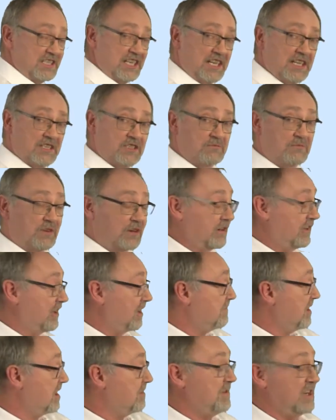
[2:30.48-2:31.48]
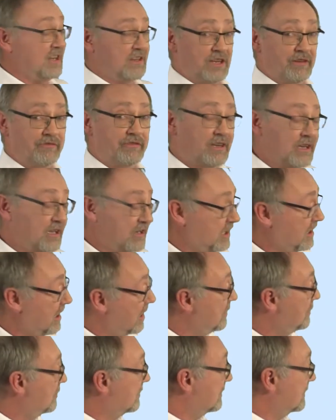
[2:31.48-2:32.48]
here. Tomorrow they may be in different
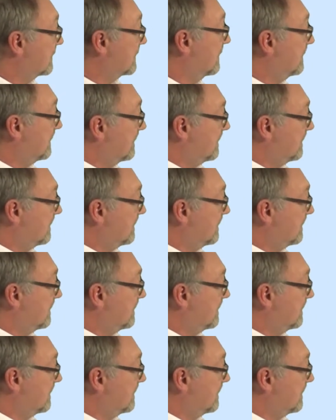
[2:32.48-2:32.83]
locations.